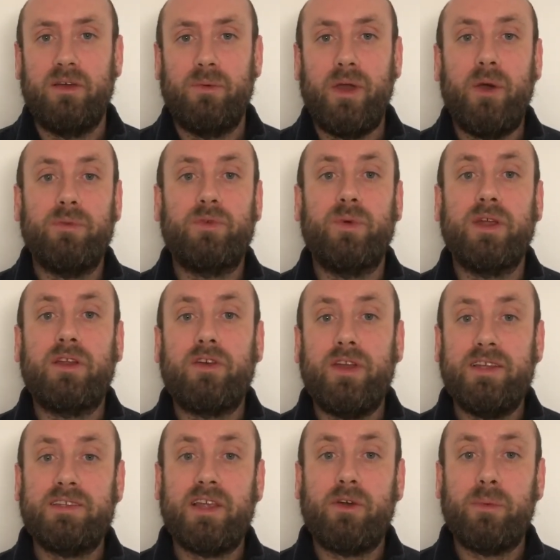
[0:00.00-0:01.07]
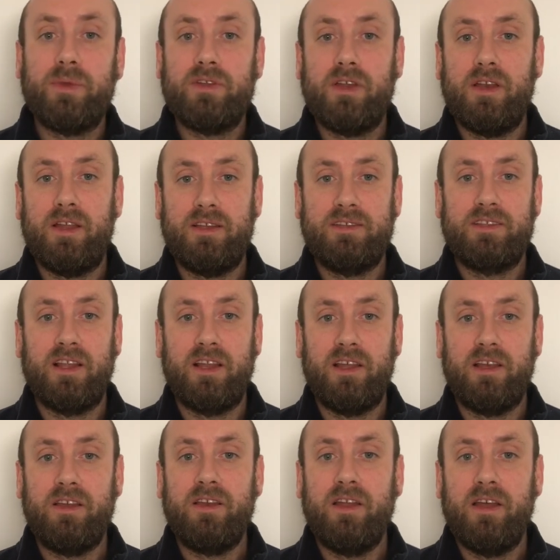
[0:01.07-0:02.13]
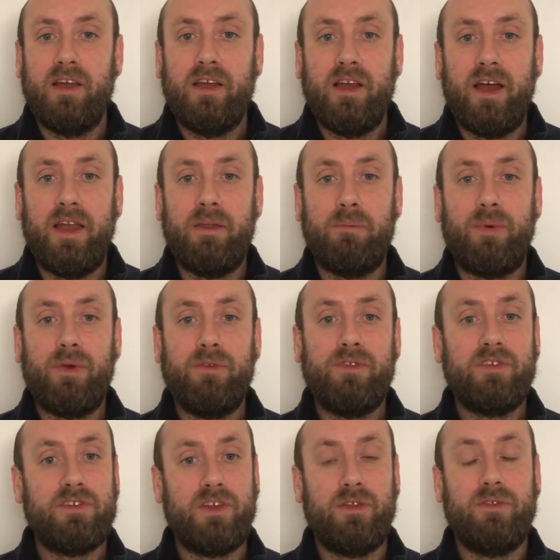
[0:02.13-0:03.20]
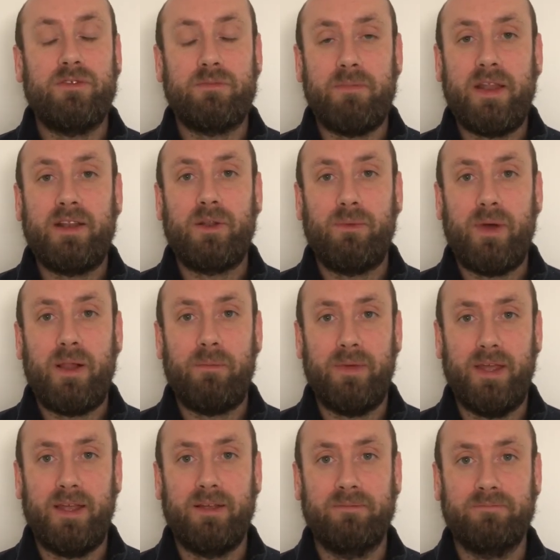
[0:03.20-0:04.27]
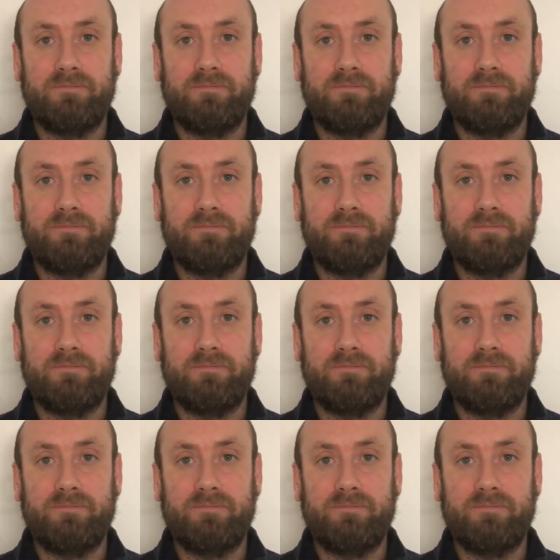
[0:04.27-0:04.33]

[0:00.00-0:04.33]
We hope to increase their opportunities to learn and improve the students' mental well-being.